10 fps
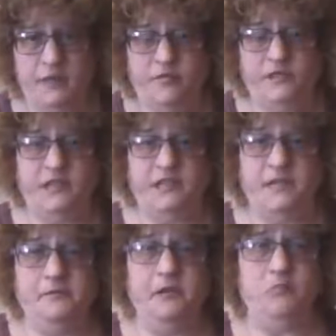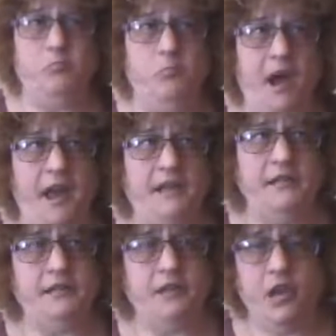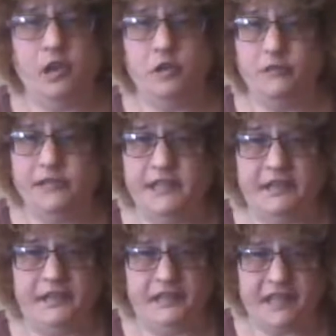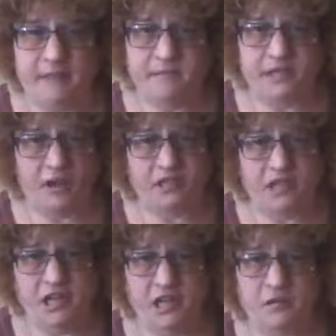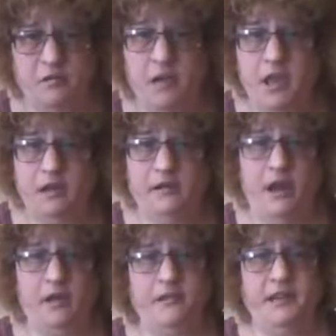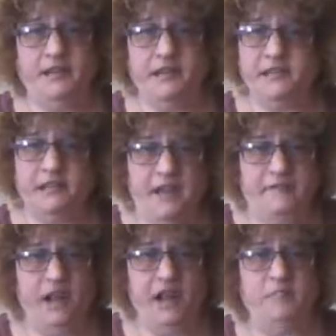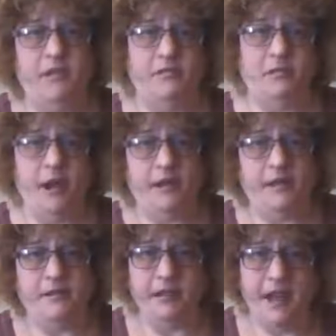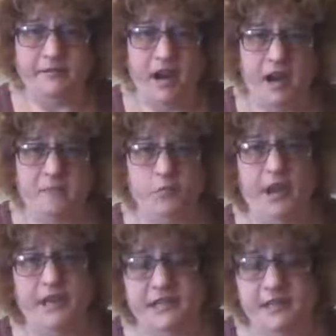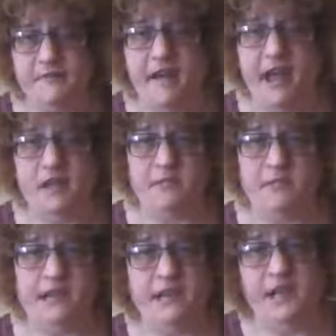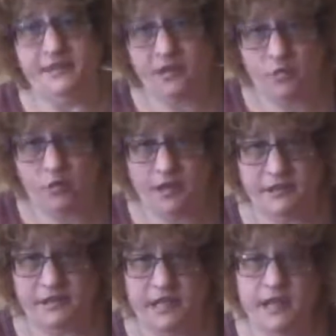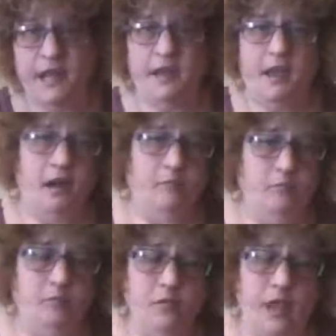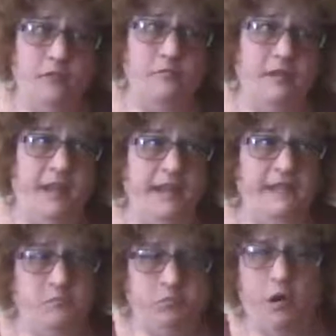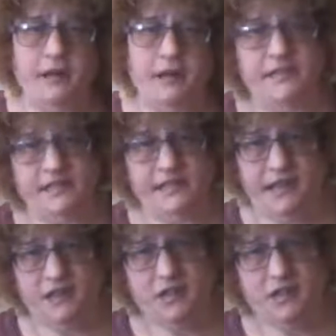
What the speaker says: to different mind codes that are sabotaging you, not only in this lifetime, but throughout other lifetimes. We identify them and then cut the cords. And that's a process that